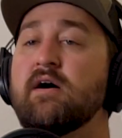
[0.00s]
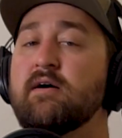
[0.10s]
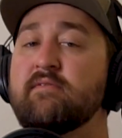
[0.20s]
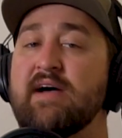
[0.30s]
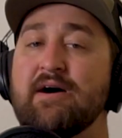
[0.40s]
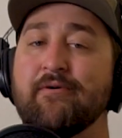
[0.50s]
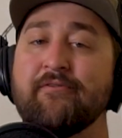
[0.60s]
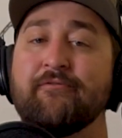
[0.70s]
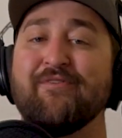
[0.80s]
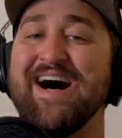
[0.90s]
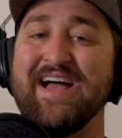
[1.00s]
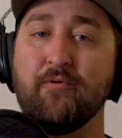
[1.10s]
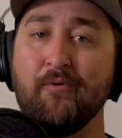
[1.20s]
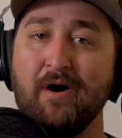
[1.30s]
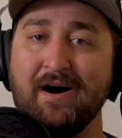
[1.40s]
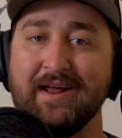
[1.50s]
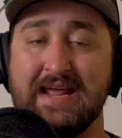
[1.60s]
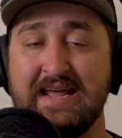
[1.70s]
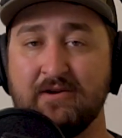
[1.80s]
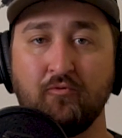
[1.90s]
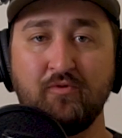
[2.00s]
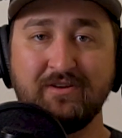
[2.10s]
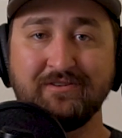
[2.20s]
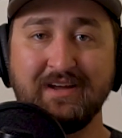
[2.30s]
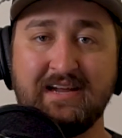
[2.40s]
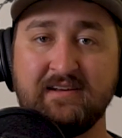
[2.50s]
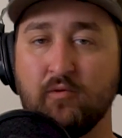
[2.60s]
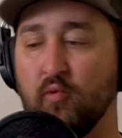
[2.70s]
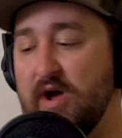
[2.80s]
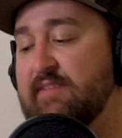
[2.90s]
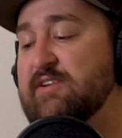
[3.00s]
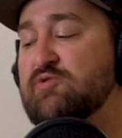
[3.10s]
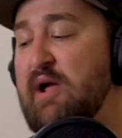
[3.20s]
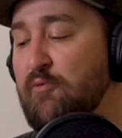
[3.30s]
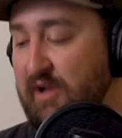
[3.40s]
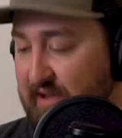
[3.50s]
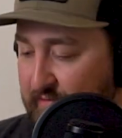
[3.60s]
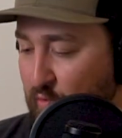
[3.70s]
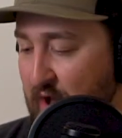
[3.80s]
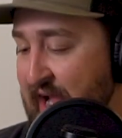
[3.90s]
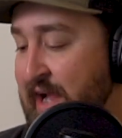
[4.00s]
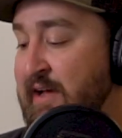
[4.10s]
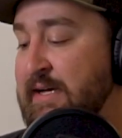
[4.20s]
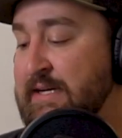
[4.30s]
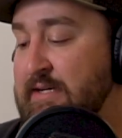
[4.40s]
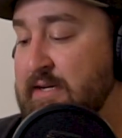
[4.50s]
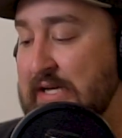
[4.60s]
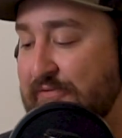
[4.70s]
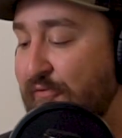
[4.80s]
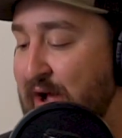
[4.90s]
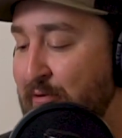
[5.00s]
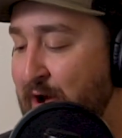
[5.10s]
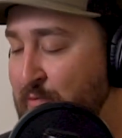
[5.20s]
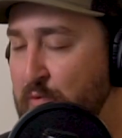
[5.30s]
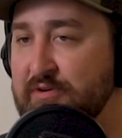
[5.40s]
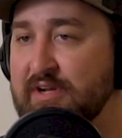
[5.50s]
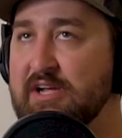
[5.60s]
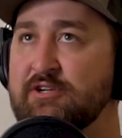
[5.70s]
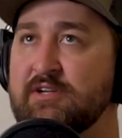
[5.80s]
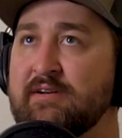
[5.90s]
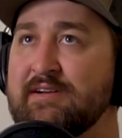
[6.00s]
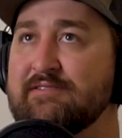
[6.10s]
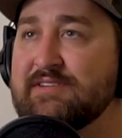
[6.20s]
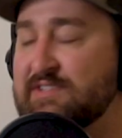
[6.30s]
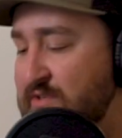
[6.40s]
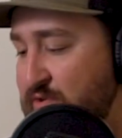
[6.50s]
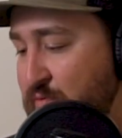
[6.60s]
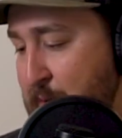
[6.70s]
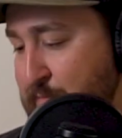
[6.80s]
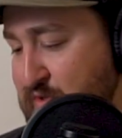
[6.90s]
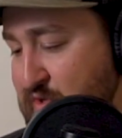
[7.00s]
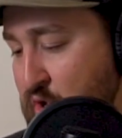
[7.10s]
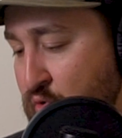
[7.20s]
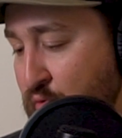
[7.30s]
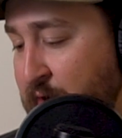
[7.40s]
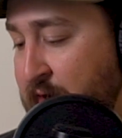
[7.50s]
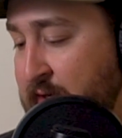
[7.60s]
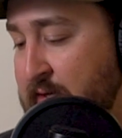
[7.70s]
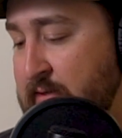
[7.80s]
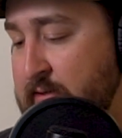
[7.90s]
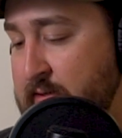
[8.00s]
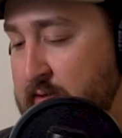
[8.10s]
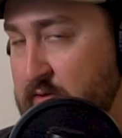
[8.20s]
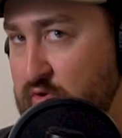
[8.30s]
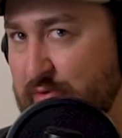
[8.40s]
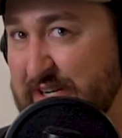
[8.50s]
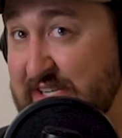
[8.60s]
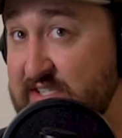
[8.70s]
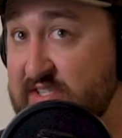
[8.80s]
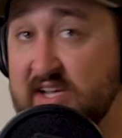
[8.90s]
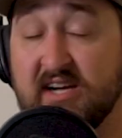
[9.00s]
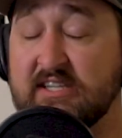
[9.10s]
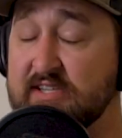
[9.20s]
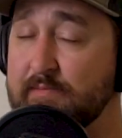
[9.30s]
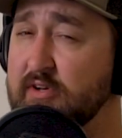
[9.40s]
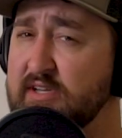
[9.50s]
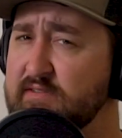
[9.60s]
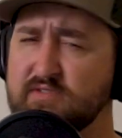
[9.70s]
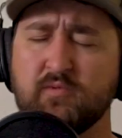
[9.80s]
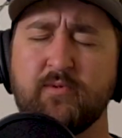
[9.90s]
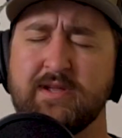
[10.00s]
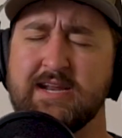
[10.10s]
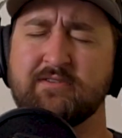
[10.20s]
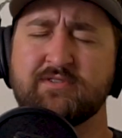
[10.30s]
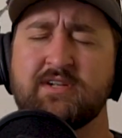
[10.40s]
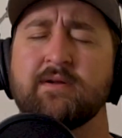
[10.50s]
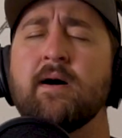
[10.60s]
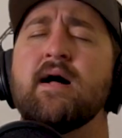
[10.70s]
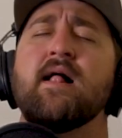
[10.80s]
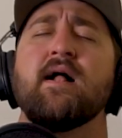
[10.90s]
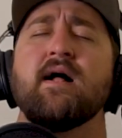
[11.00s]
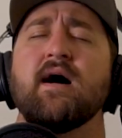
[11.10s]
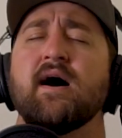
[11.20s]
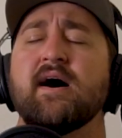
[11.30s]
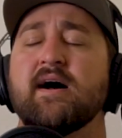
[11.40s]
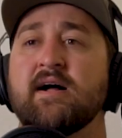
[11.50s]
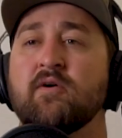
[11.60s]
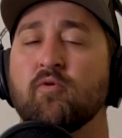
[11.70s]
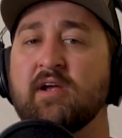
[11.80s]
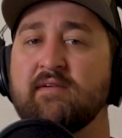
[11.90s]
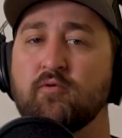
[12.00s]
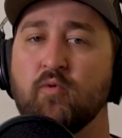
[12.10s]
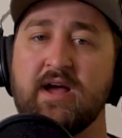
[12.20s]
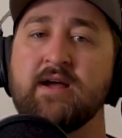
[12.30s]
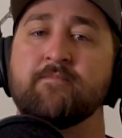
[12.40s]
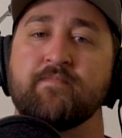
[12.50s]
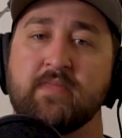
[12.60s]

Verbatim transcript: of our fly rod and reel giveaway. That's right. We're giving away a fly rod and reel. In case you didn't listen to episode twenty-six, I believe, is when we announced it. Uh, we're giving away,